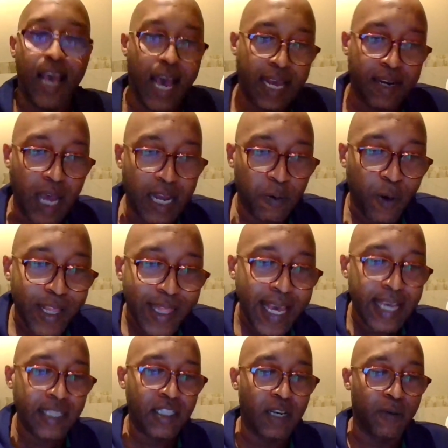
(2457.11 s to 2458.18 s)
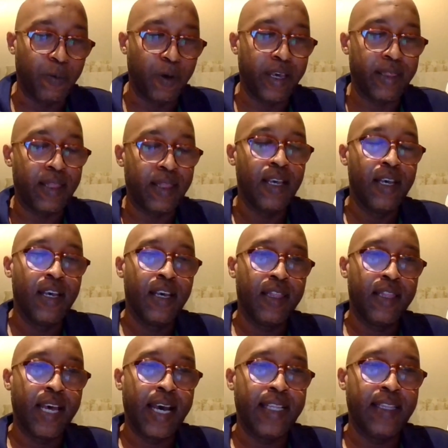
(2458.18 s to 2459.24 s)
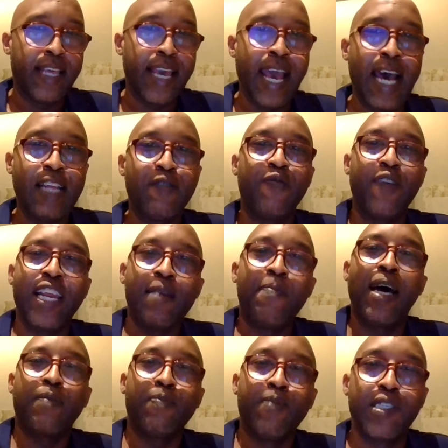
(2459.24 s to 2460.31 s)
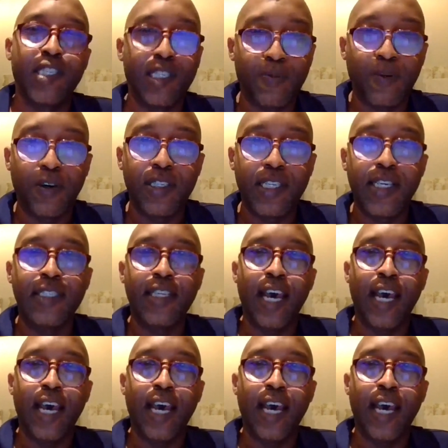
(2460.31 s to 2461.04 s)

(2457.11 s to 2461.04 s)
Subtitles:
And what they end up with, that they had very bad business process,